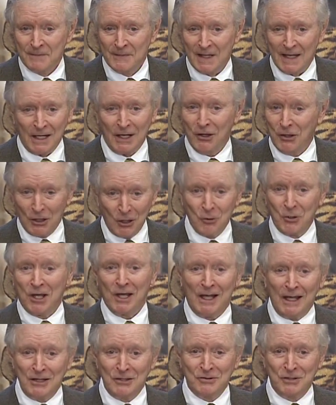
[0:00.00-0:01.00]
And in no
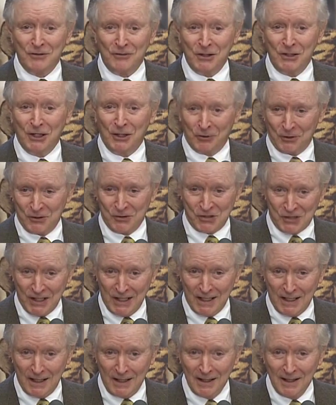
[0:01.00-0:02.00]
case did the donor
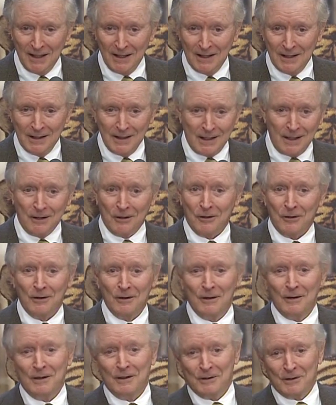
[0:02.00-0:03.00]
say, here,
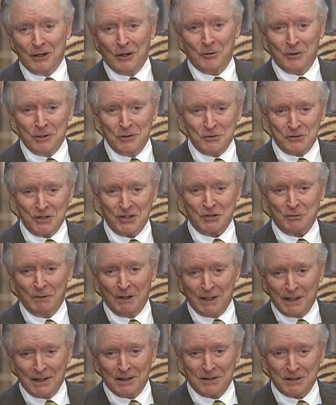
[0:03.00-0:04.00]
go use this
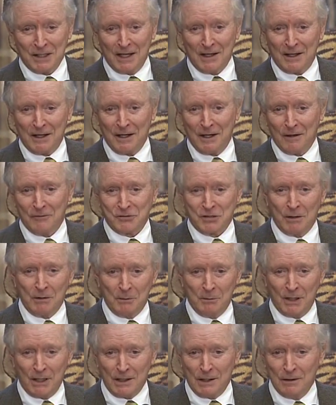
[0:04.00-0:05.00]
money to take care of some of
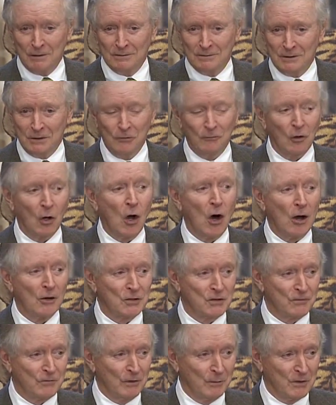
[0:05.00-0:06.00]
the money you've
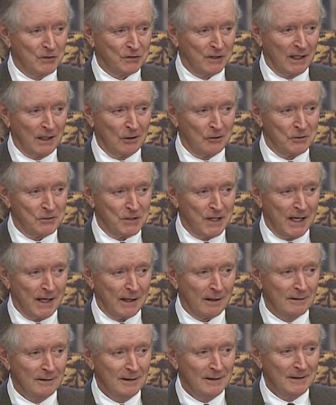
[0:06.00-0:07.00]
lost from the state of
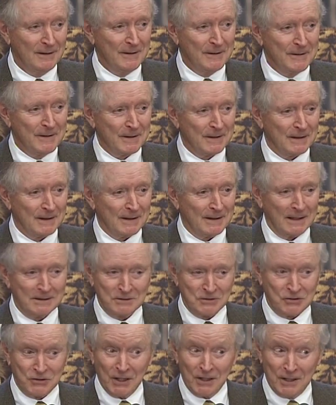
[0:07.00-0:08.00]
Louisiana. That
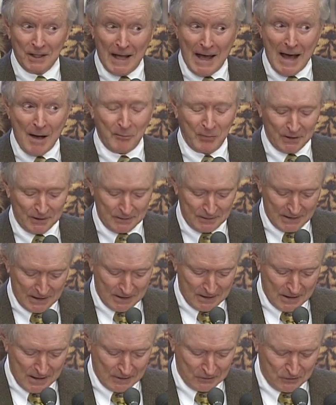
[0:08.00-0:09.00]
just didn't happen
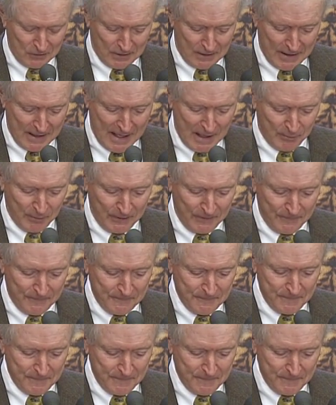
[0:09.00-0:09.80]
and not going to happen.